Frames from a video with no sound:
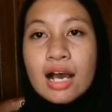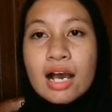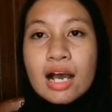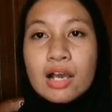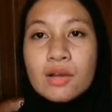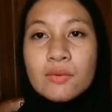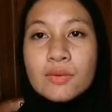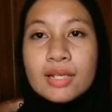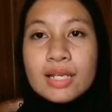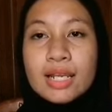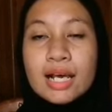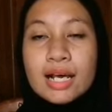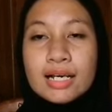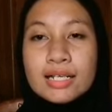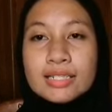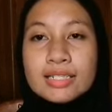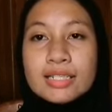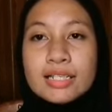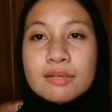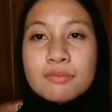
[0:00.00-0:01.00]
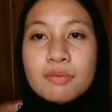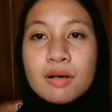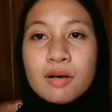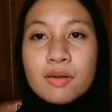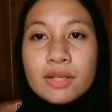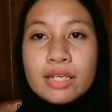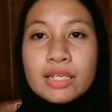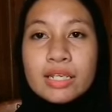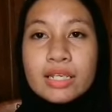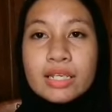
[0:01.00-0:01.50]
I will ask about
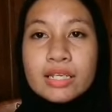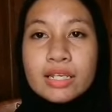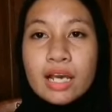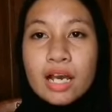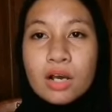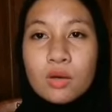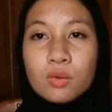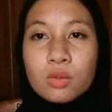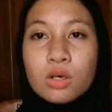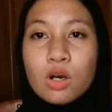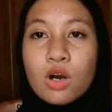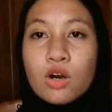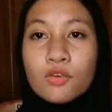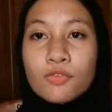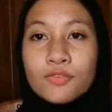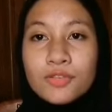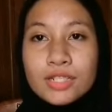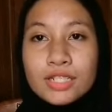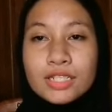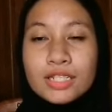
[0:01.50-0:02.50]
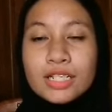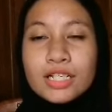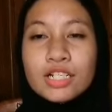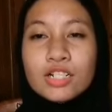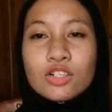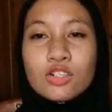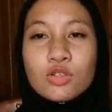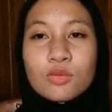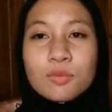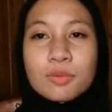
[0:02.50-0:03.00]
it in our official
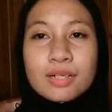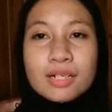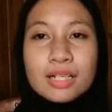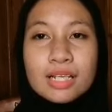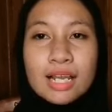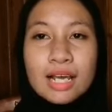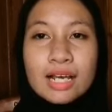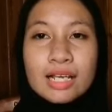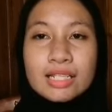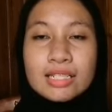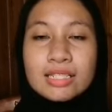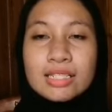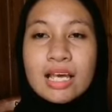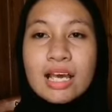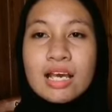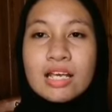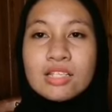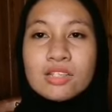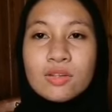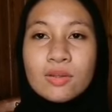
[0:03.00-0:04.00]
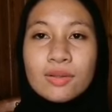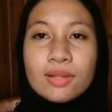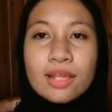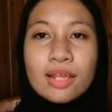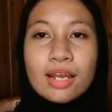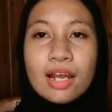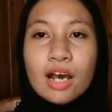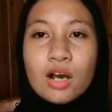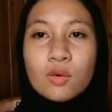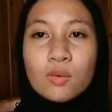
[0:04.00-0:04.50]
group class so
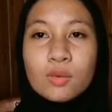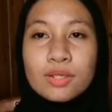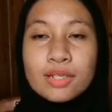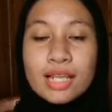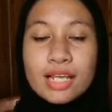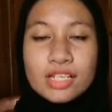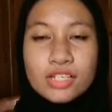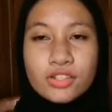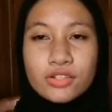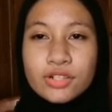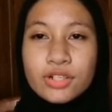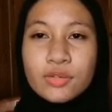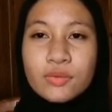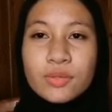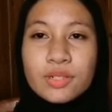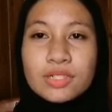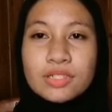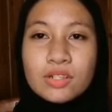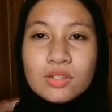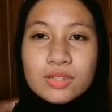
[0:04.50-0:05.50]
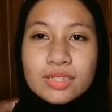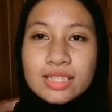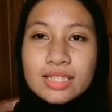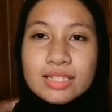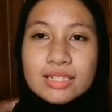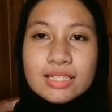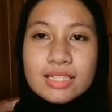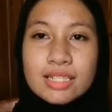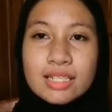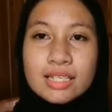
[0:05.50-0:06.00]
that our lecturer will
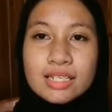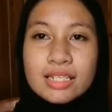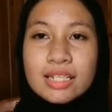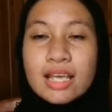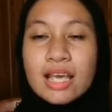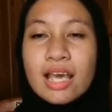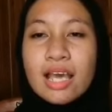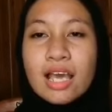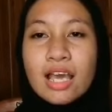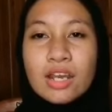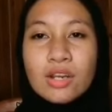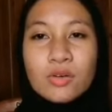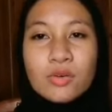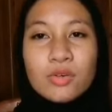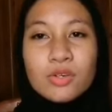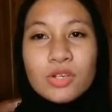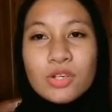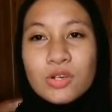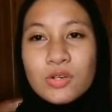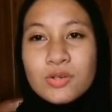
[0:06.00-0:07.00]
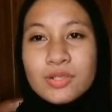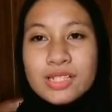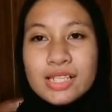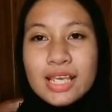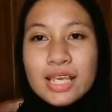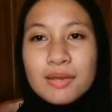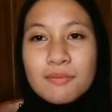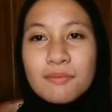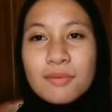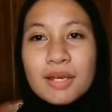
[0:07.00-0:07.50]
notice that. And who knows,
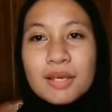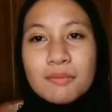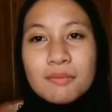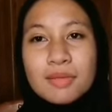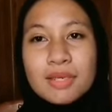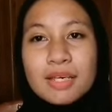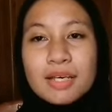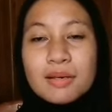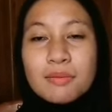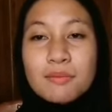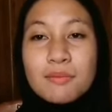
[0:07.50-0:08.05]
it might be a